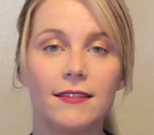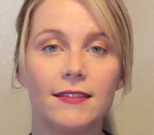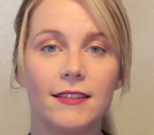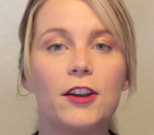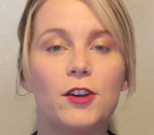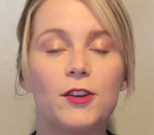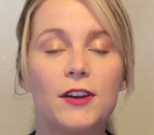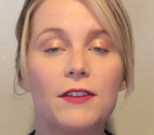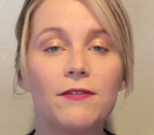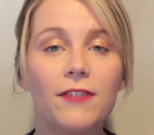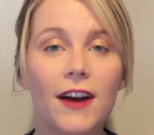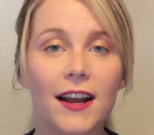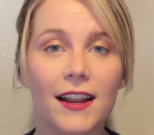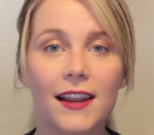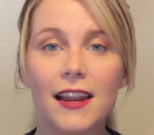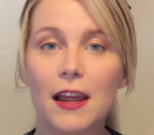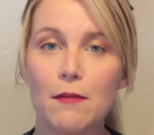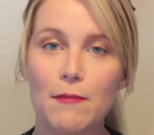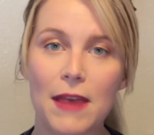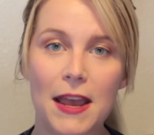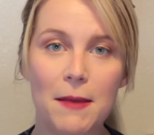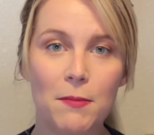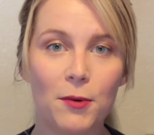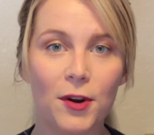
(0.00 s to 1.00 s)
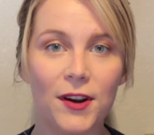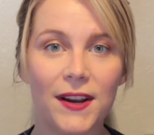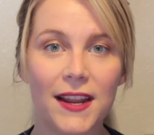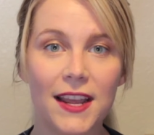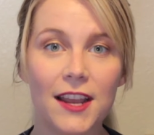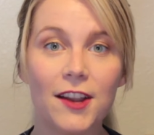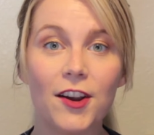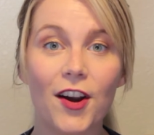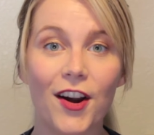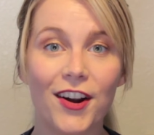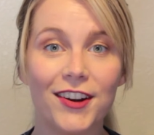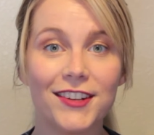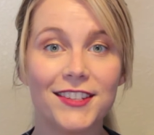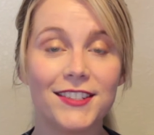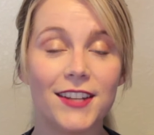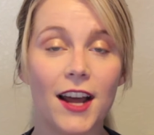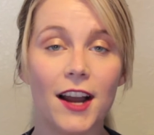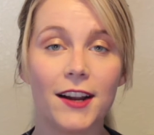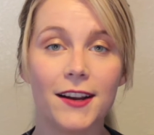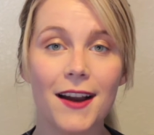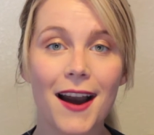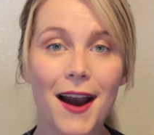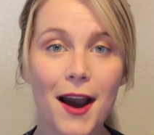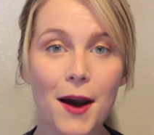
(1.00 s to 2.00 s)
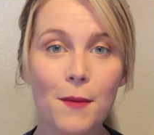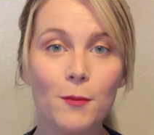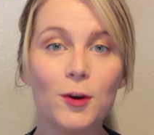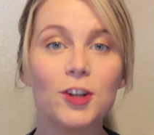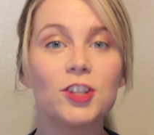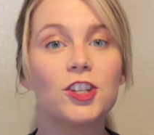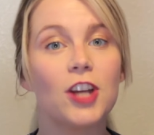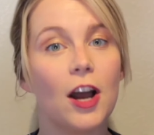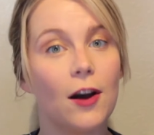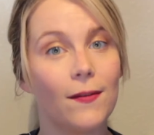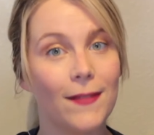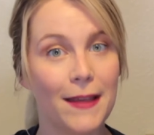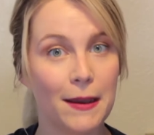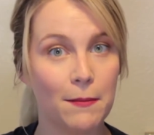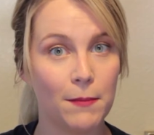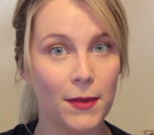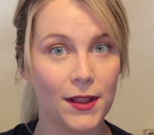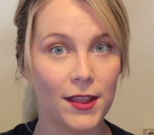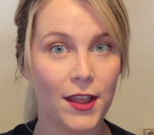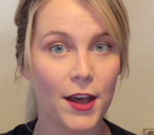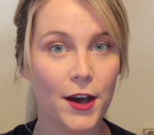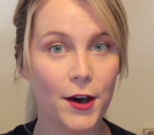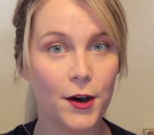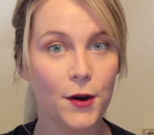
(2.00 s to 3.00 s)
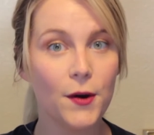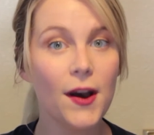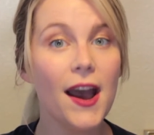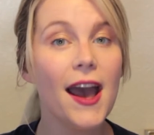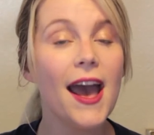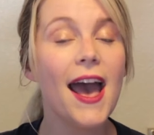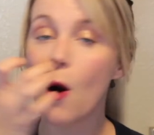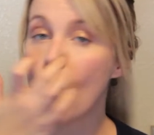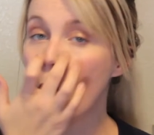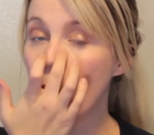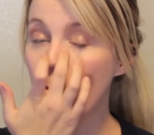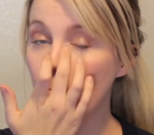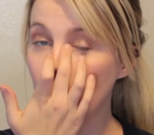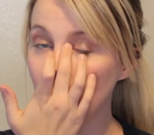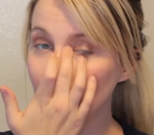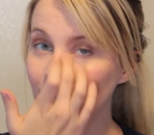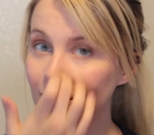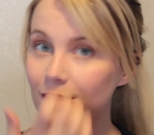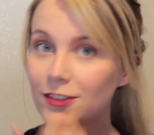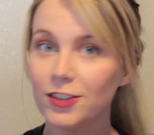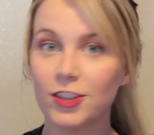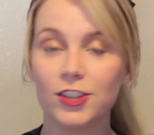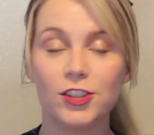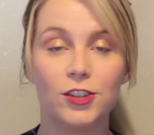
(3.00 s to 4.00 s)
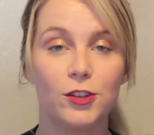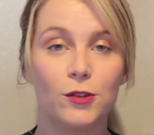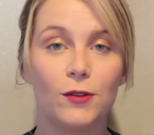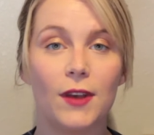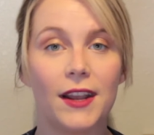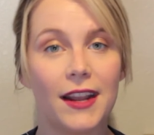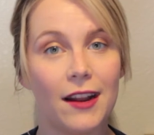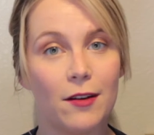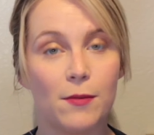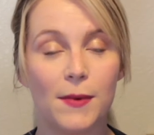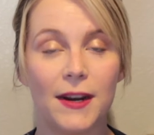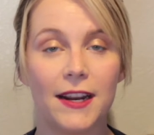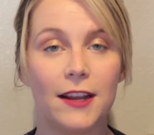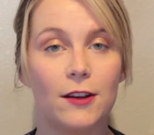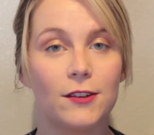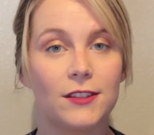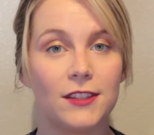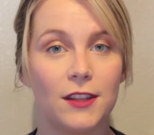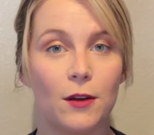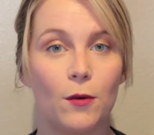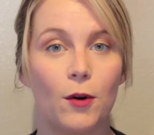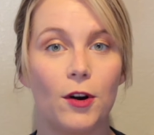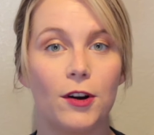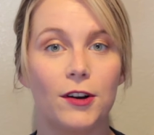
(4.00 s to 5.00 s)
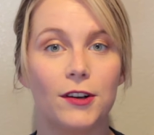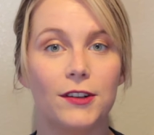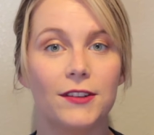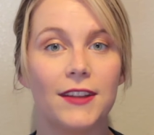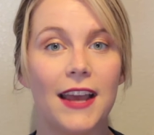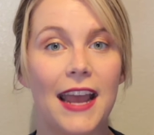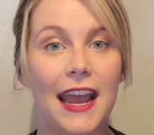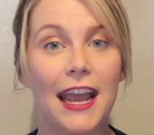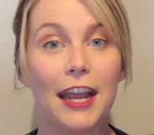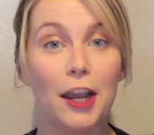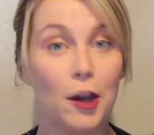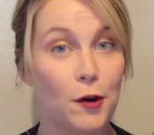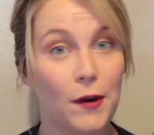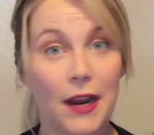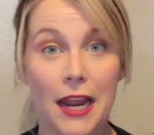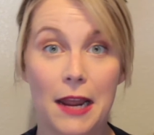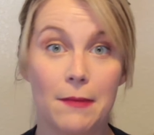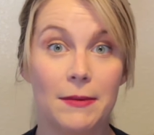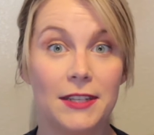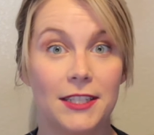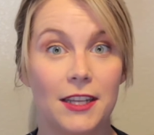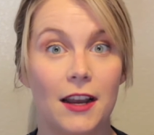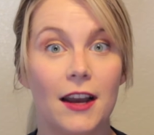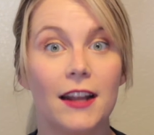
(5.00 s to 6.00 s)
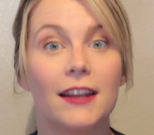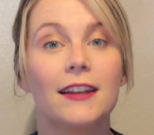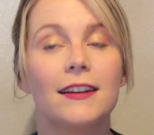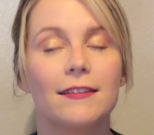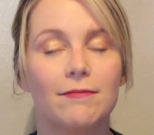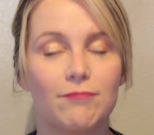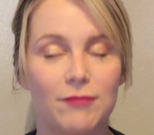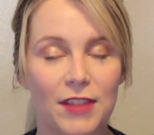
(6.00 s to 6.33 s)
You can find it at paperandinkarts.com, which I'll link below, or just do like everybody else in the world and go to Amazon.